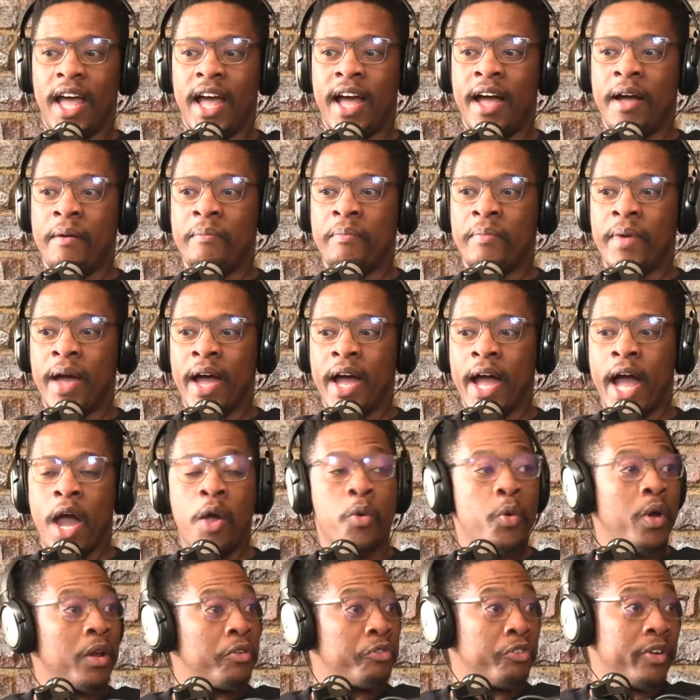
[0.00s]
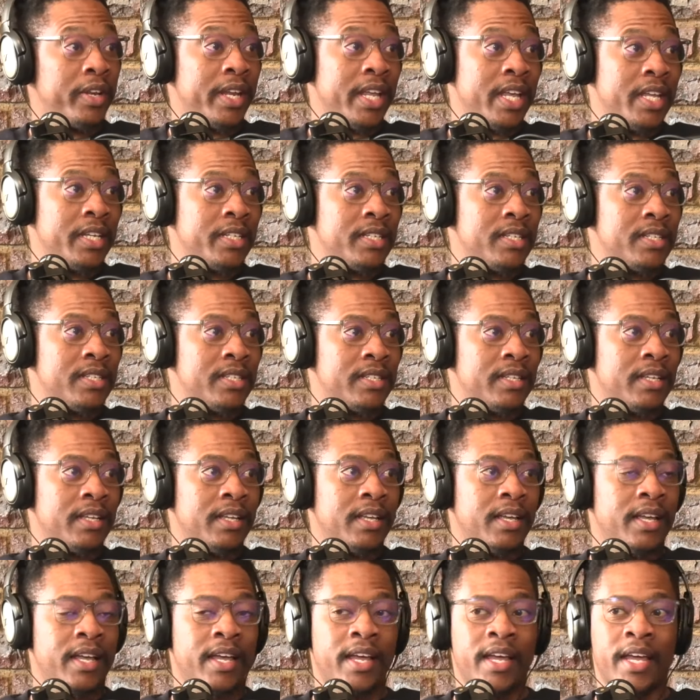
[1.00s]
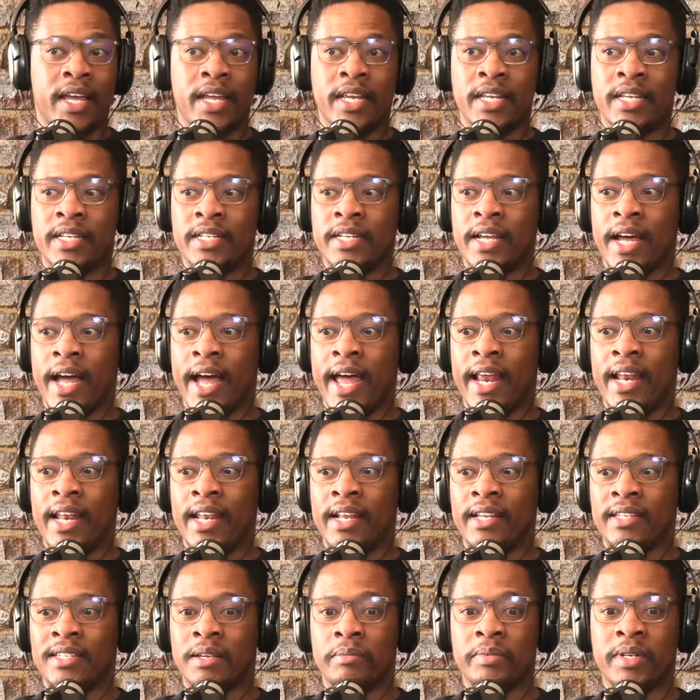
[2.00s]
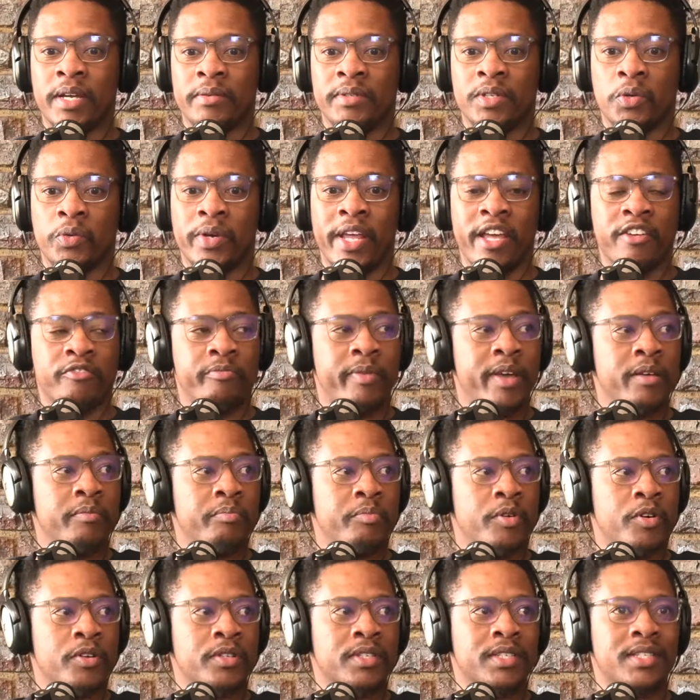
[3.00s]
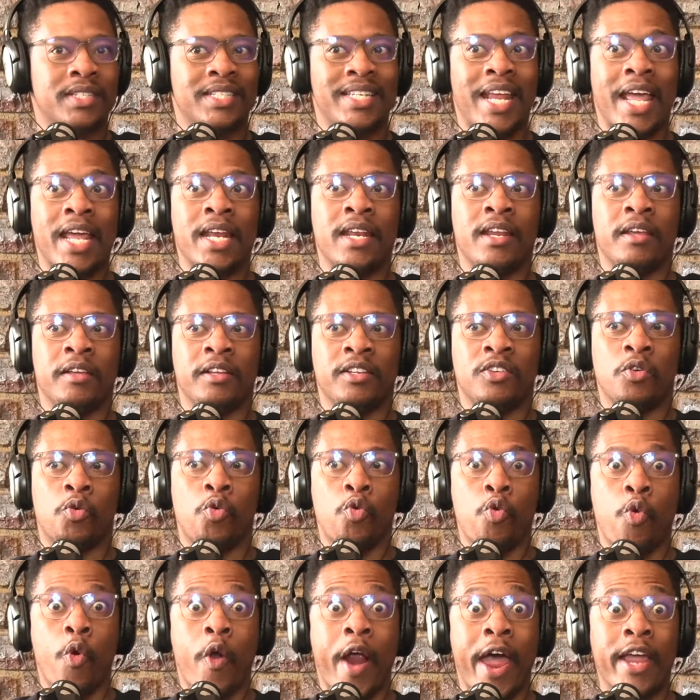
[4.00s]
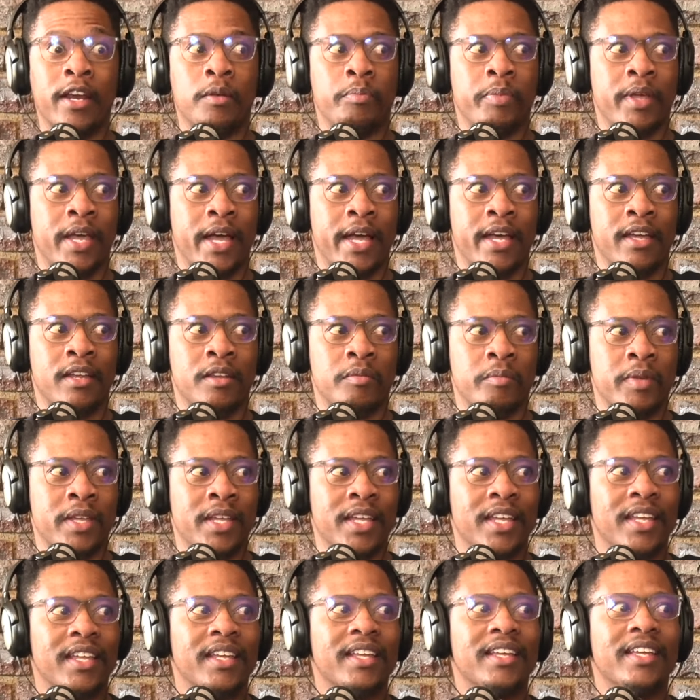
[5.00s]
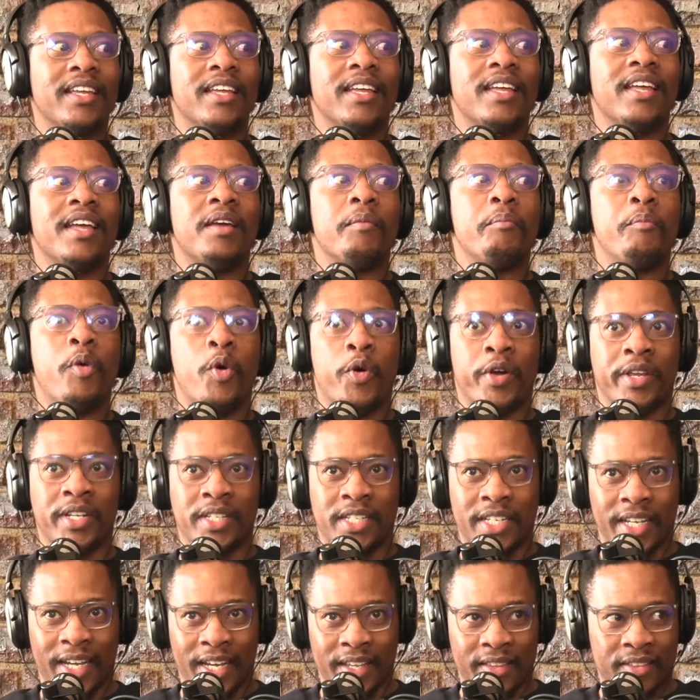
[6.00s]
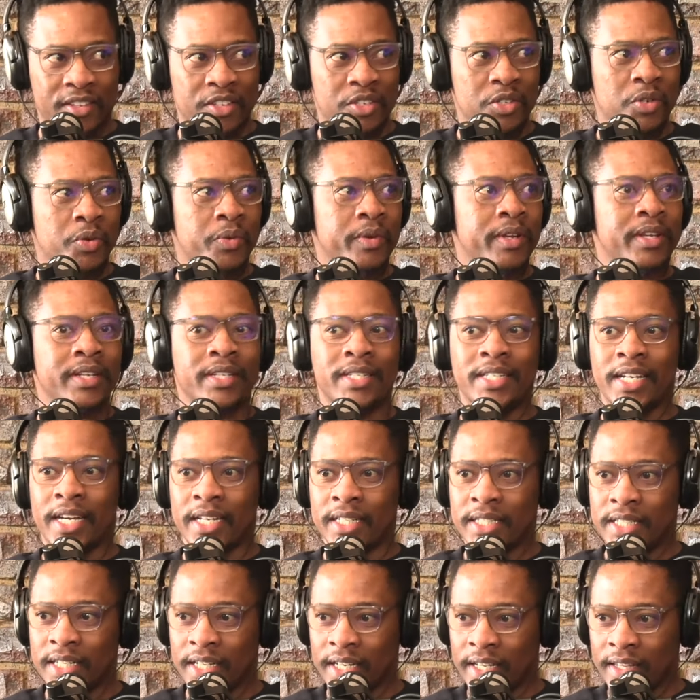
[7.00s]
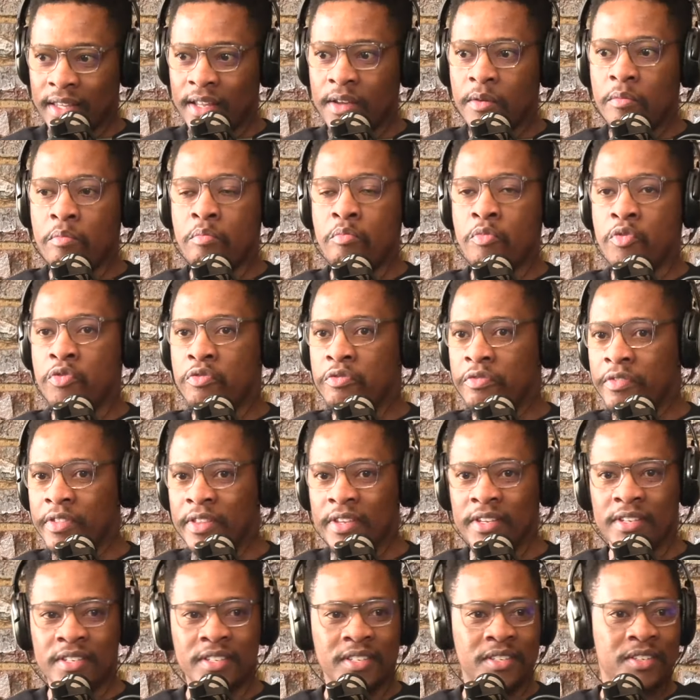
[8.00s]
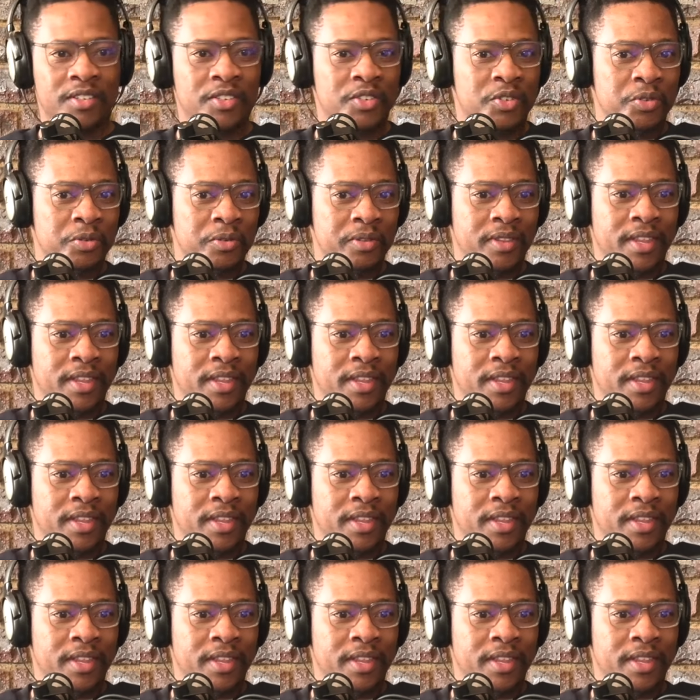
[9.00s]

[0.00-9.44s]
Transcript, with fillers: Um, I, I, worked for an agency, mm. and I sometimes I would have my boss standing right behind yeah. me, pointing at the screen, touching it, move this, do